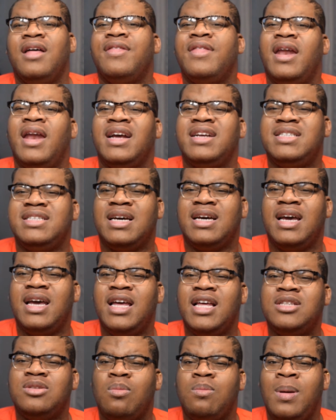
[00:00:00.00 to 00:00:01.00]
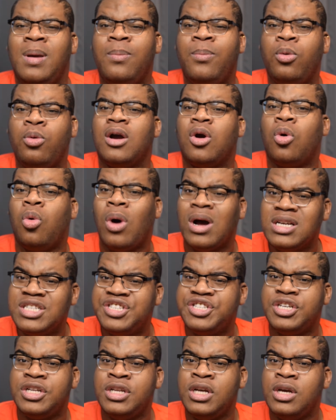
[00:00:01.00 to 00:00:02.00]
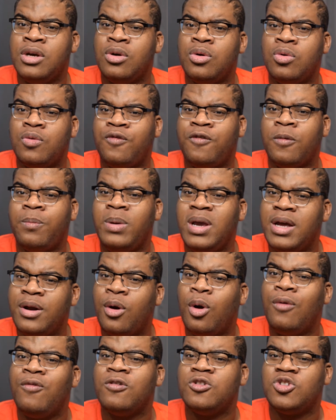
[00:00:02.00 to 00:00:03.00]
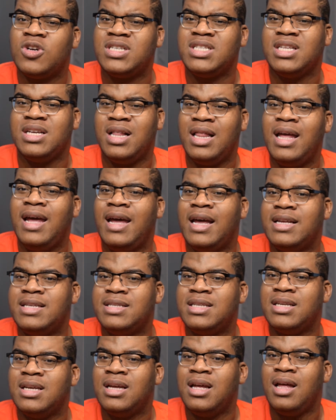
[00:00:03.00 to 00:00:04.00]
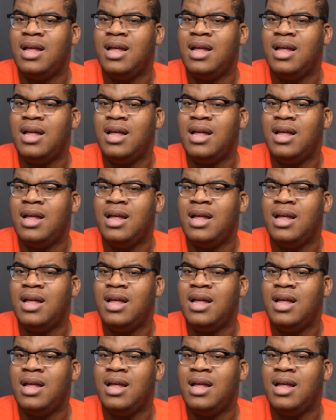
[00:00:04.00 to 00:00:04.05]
The next thing I hate is when people question you for being overdressed in class.